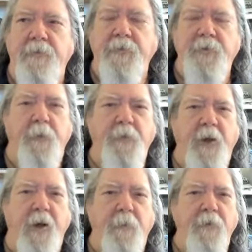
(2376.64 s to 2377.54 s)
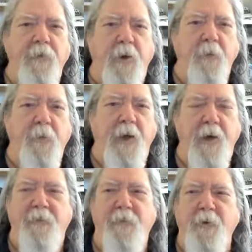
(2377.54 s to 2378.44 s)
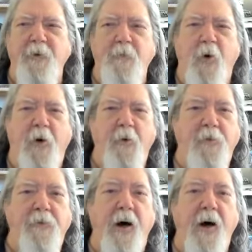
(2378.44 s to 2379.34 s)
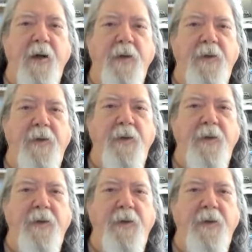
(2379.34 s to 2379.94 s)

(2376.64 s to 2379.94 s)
Sometimes our behavior is more refined